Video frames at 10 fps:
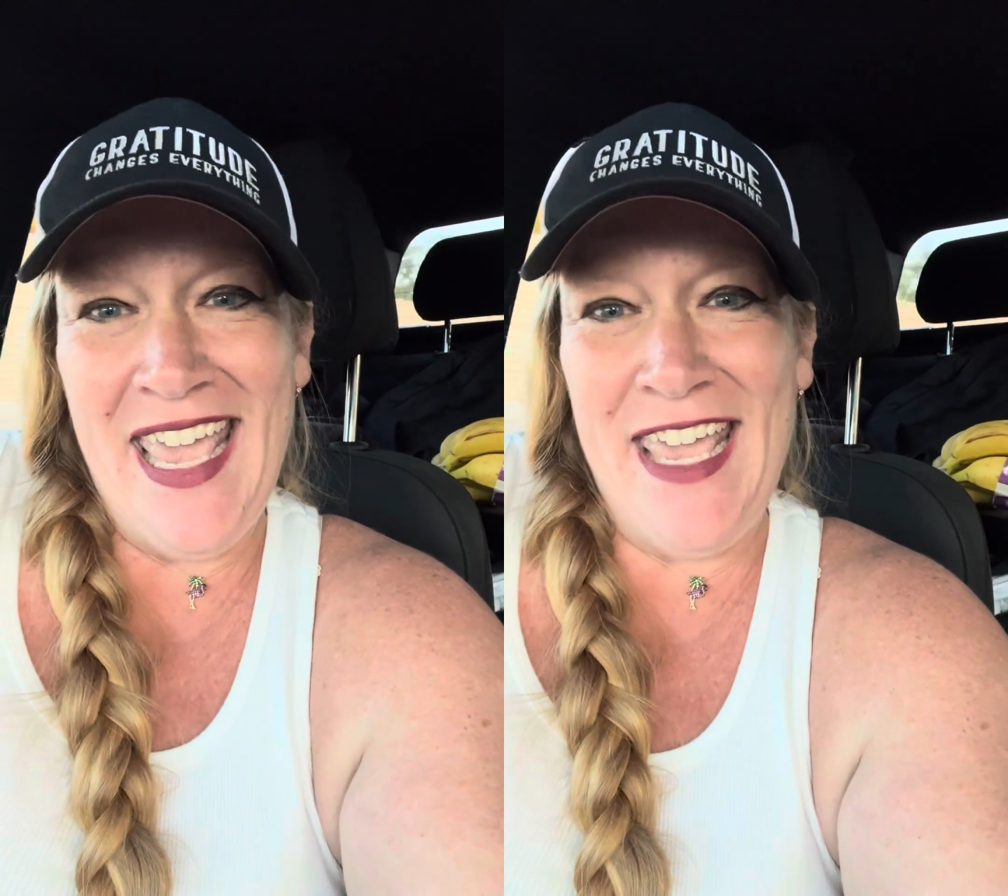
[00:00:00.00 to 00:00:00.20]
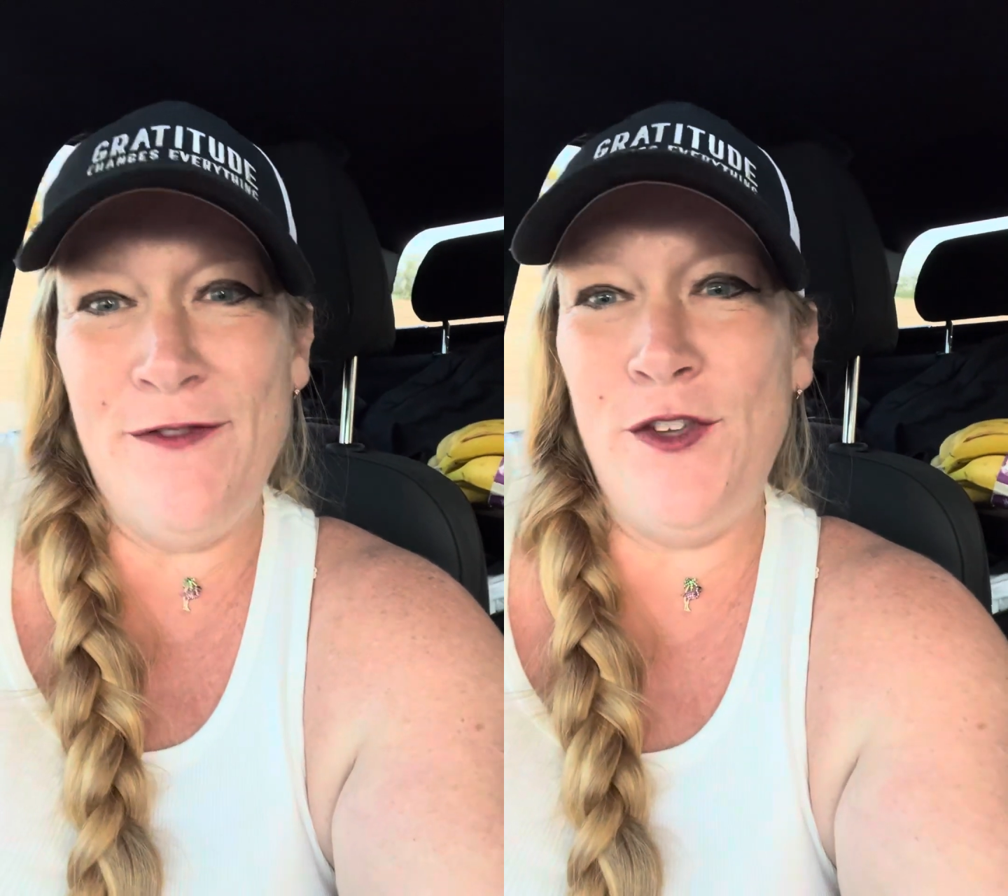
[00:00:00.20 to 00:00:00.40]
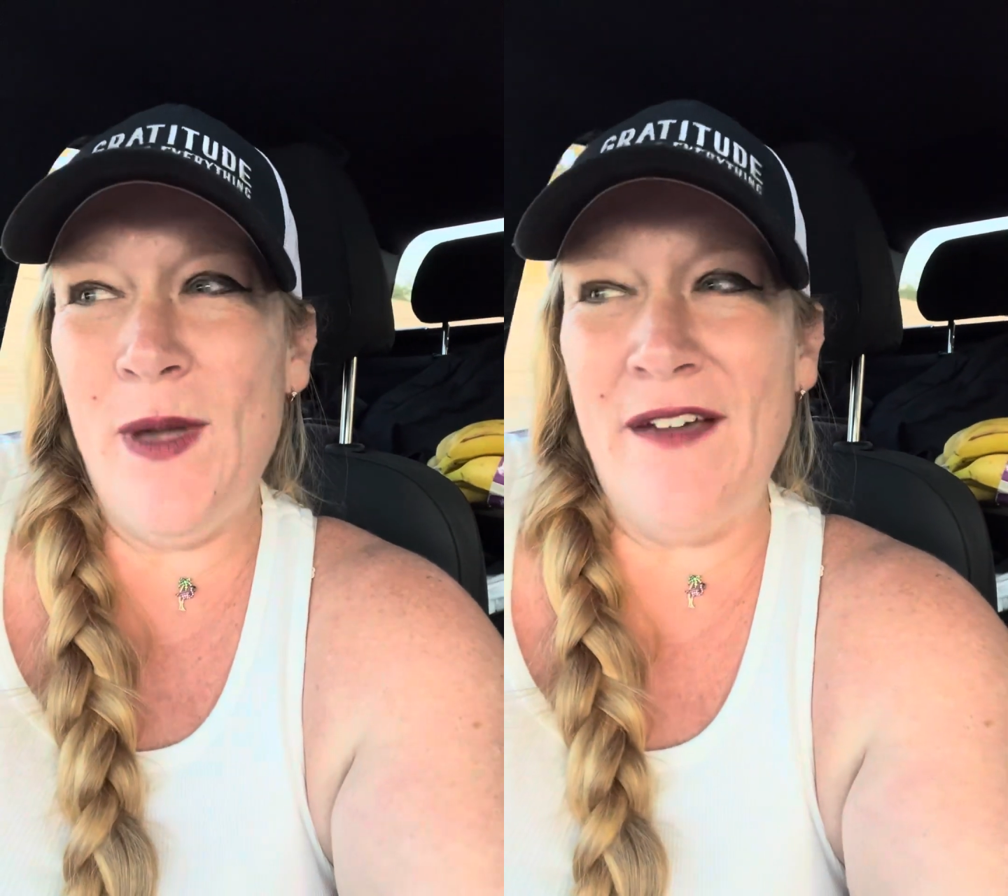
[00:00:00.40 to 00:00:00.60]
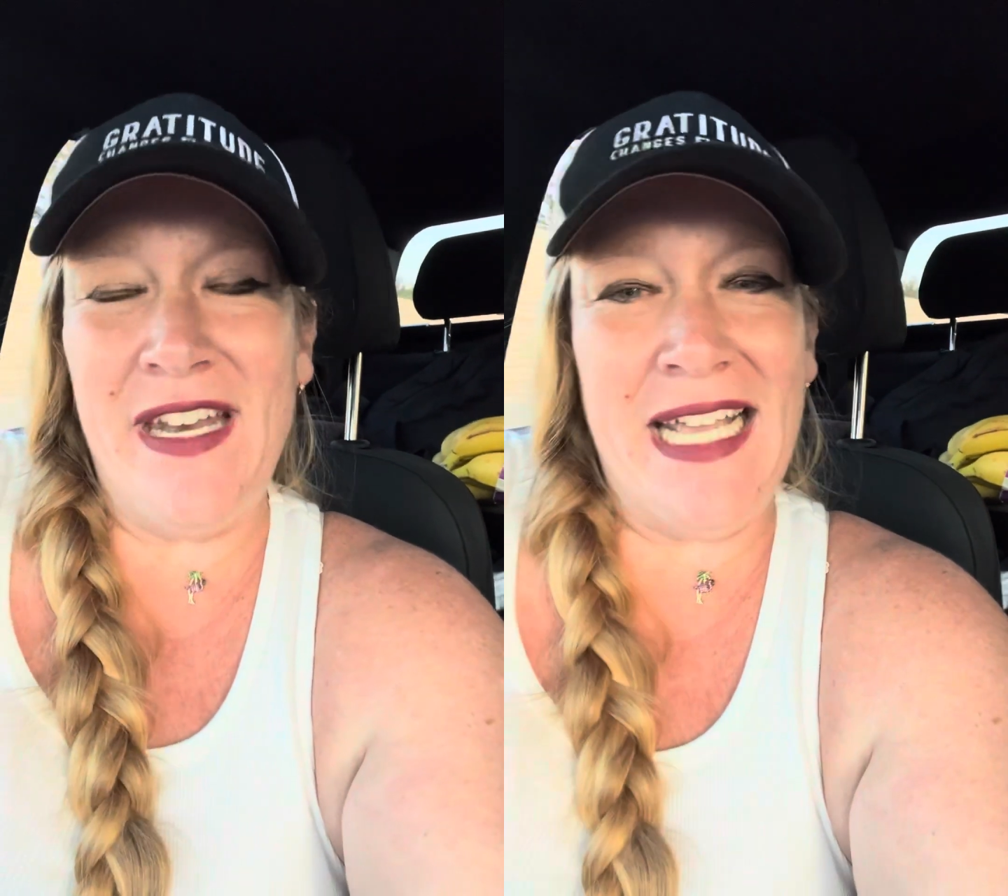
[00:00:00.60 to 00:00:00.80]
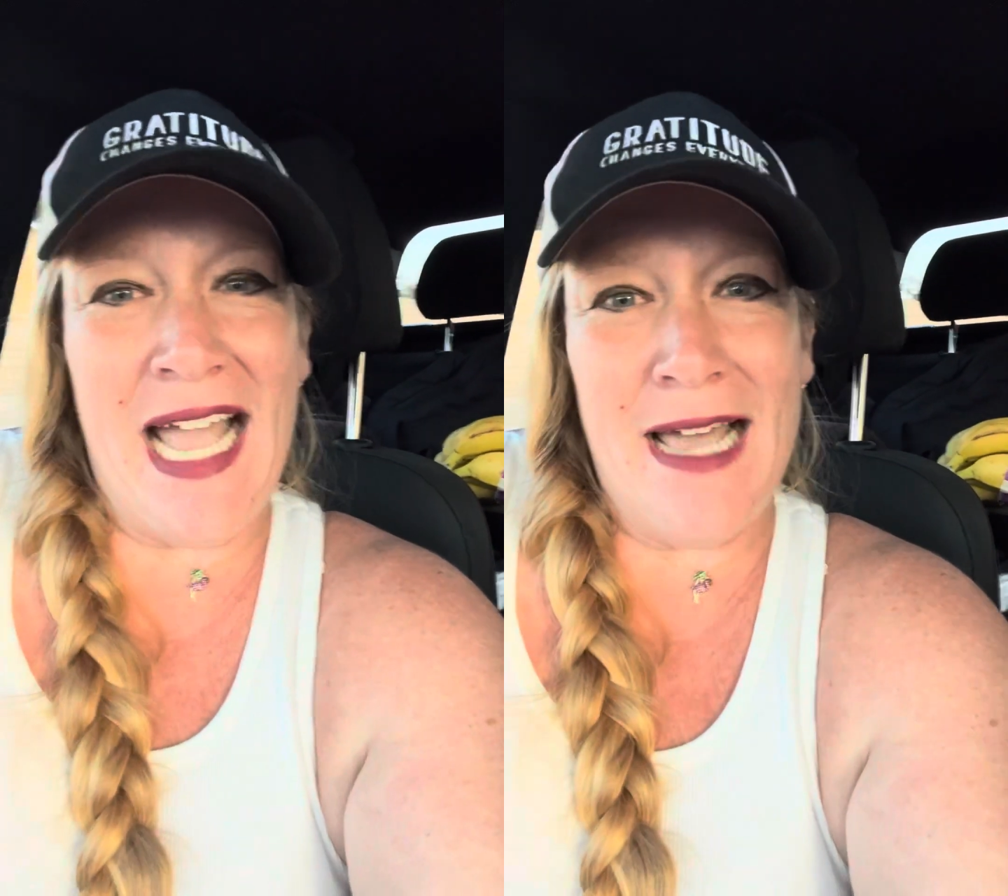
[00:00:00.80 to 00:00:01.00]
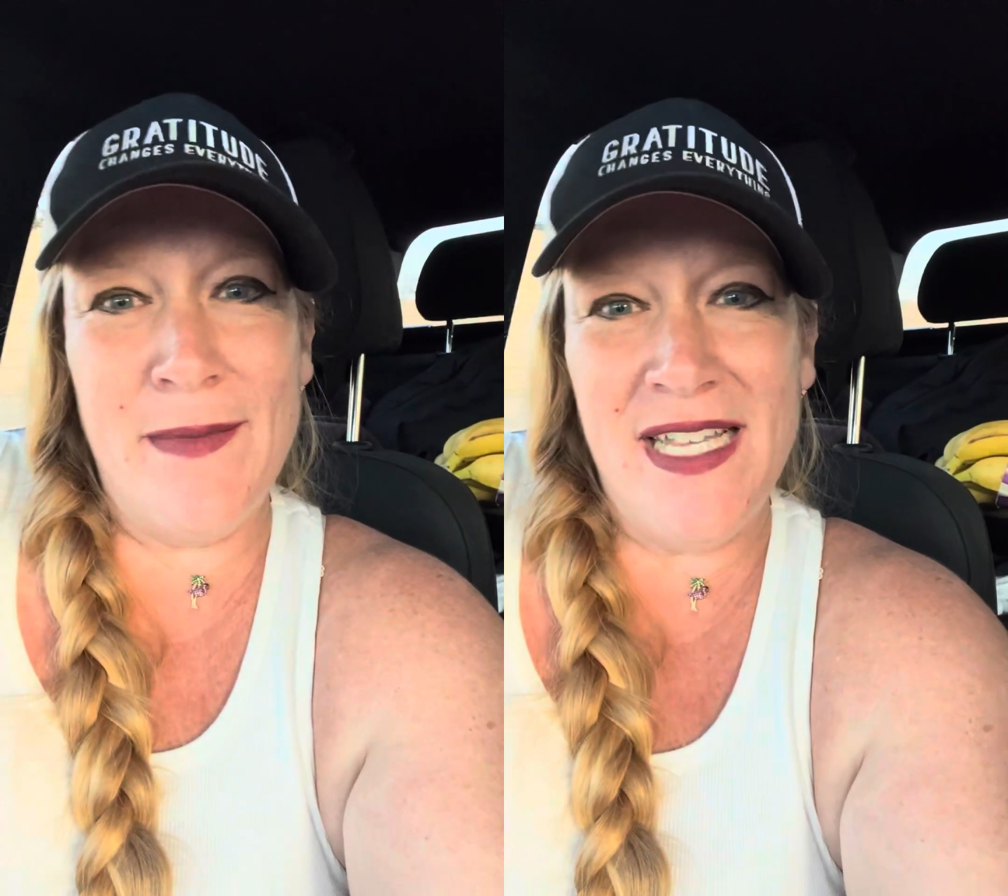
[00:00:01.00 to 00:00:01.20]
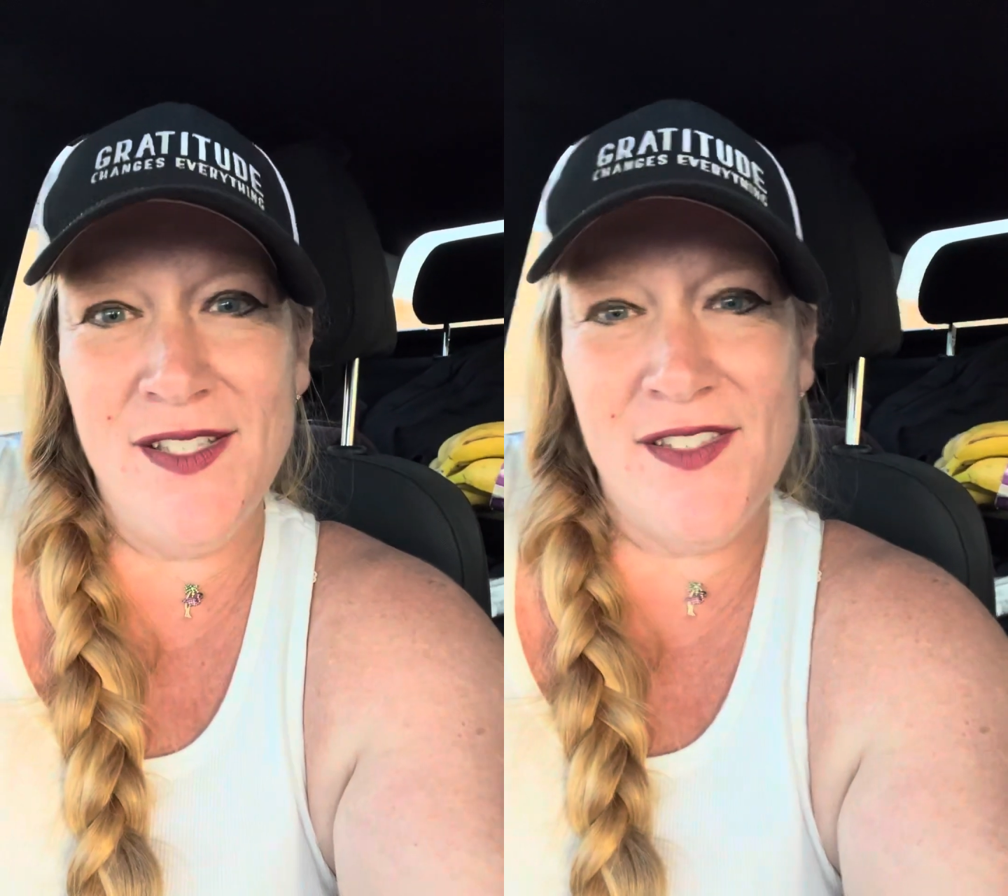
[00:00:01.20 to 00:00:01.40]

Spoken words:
If you have any comments,